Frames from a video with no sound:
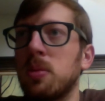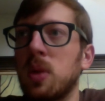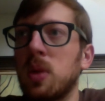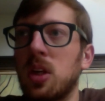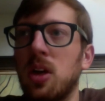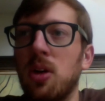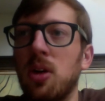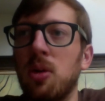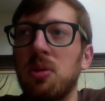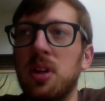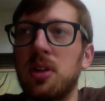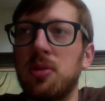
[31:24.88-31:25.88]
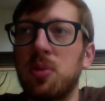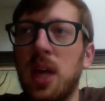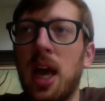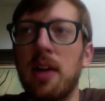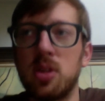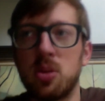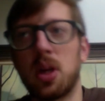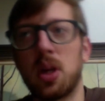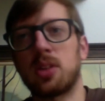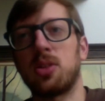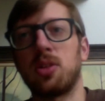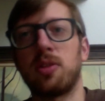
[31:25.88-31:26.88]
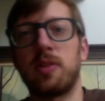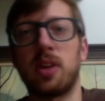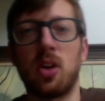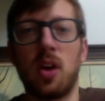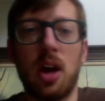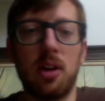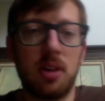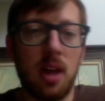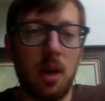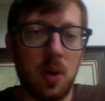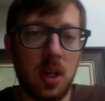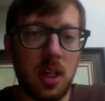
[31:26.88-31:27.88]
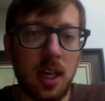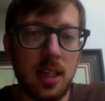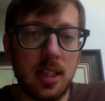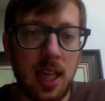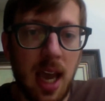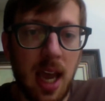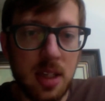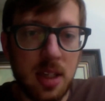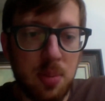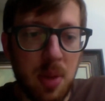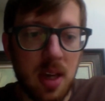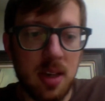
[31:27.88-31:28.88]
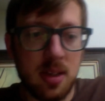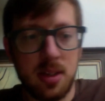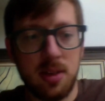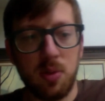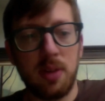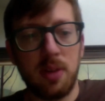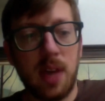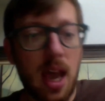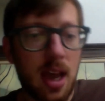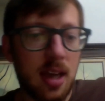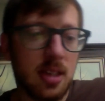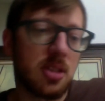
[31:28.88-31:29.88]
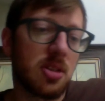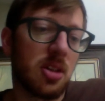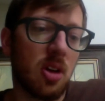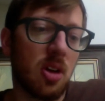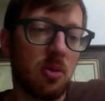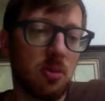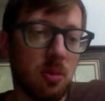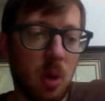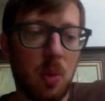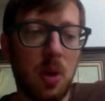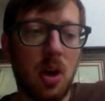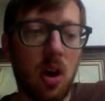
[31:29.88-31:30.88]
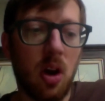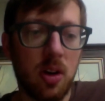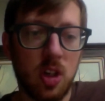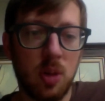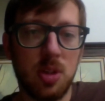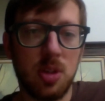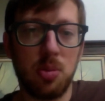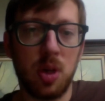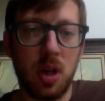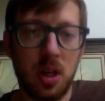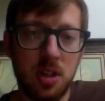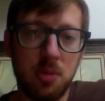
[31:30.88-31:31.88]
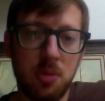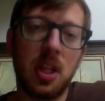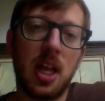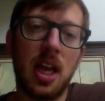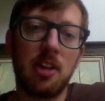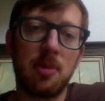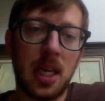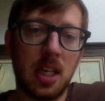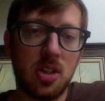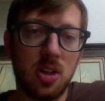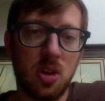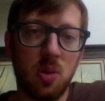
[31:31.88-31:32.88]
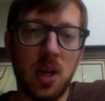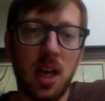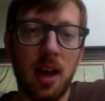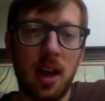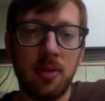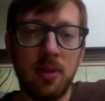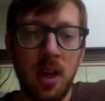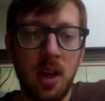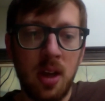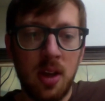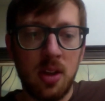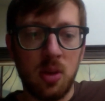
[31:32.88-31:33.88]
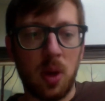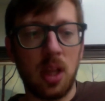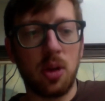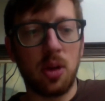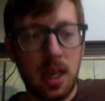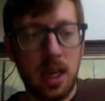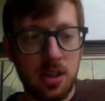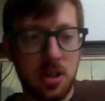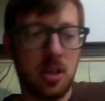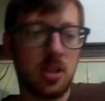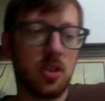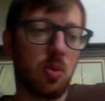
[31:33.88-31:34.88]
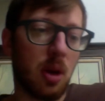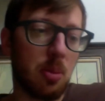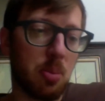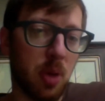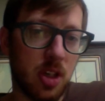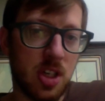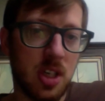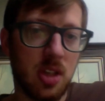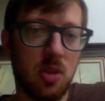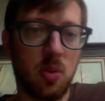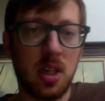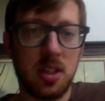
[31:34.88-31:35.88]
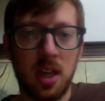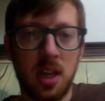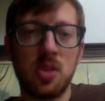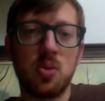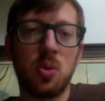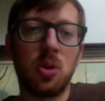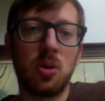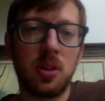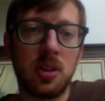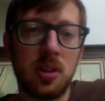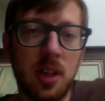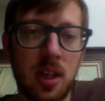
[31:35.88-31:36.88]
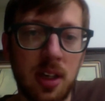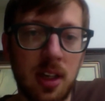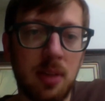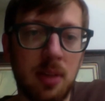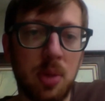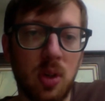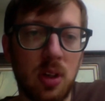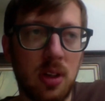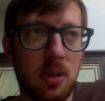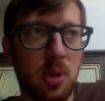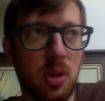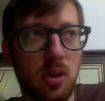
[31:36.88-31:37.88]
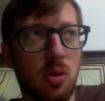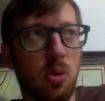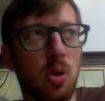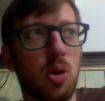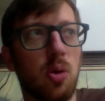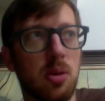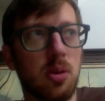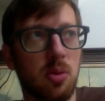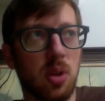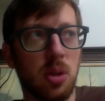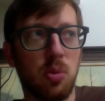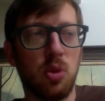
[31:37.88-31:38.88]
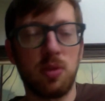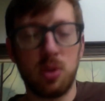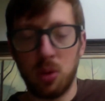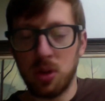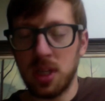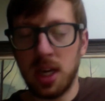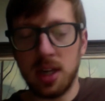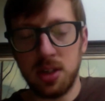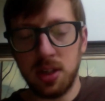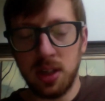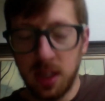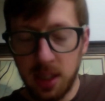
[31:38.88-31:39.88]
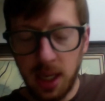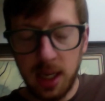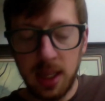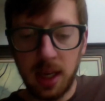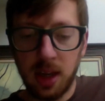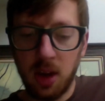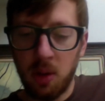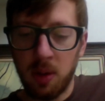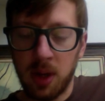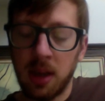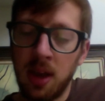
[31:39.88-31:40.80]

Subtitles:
You know, if we have a director, figure out how we're going to get to cast best. If we have cast, you know, where we are in terms of the production plan and making sure we have the right locations, the right budget, the right schedule, and build the crew and really move towards actually getting that going.